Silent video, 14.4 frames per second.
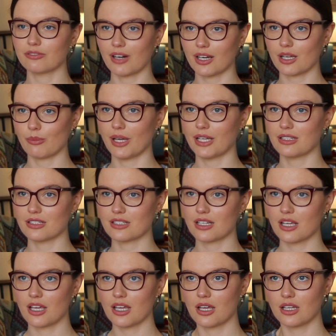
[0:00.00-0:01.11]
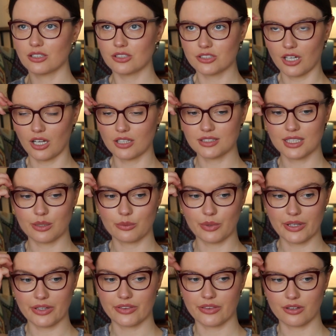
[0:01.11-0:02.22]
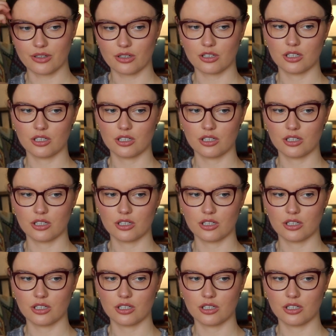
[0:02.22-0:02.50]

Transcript: recommend starting with